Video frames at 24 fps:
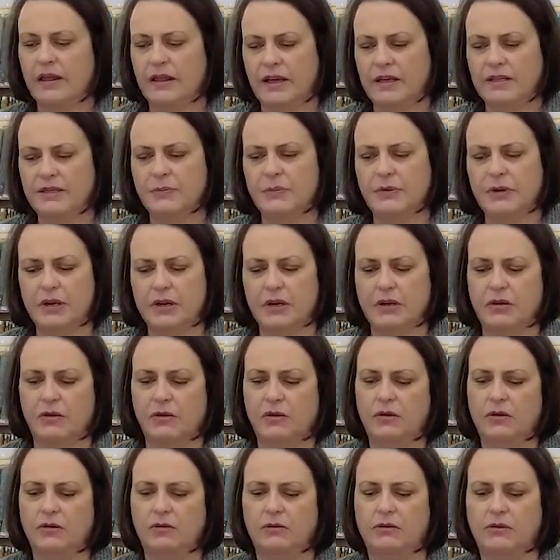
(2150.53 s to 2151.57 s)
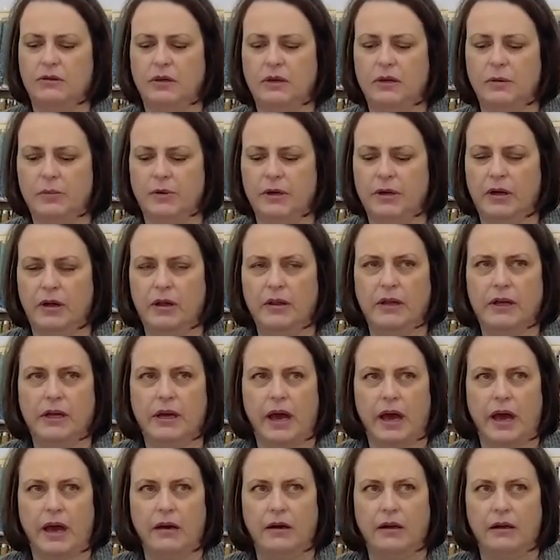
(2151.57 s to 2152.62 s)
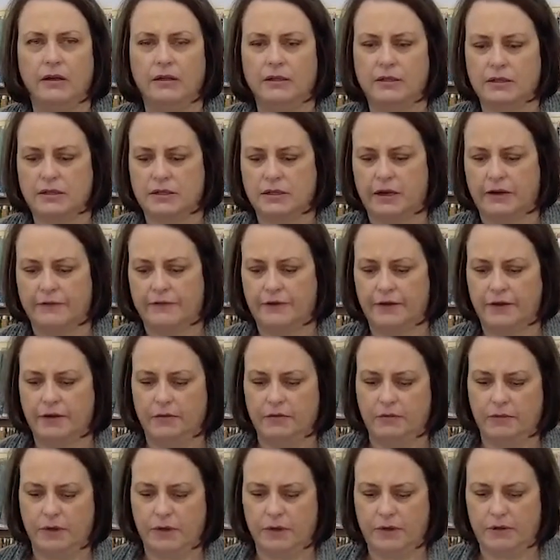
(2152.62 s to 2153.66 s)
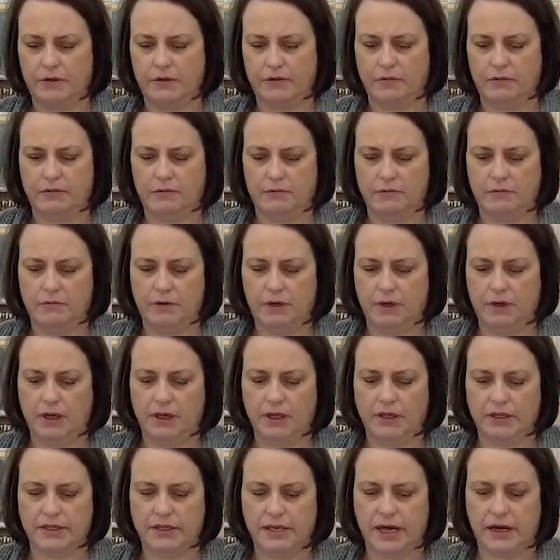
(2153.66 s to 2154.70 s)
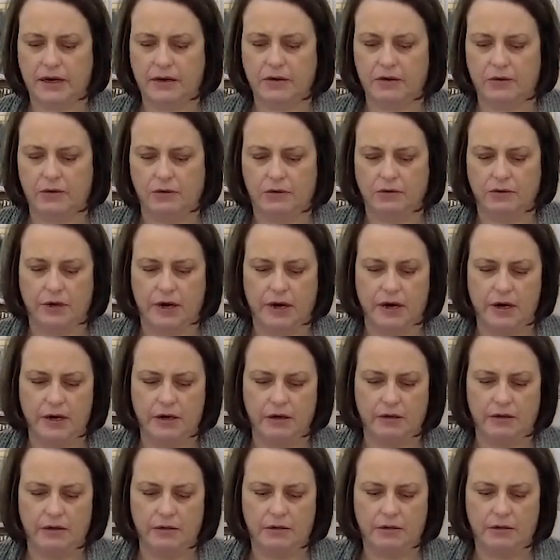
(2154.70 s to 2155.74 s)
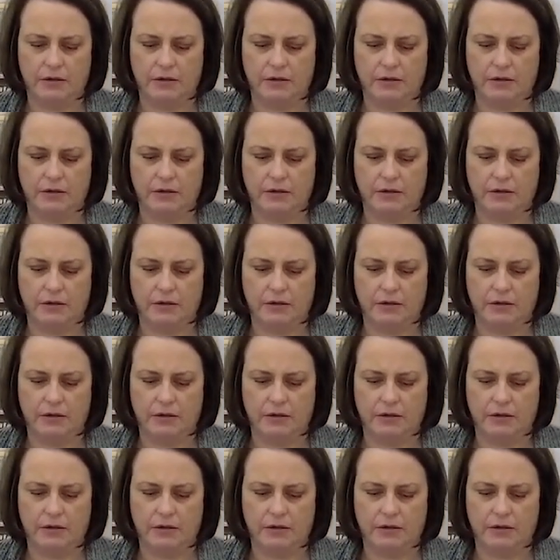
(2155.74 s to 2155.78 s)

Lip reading: That's pretty cold. You got to bring all the cattle and stuff in when it gets that cold, right?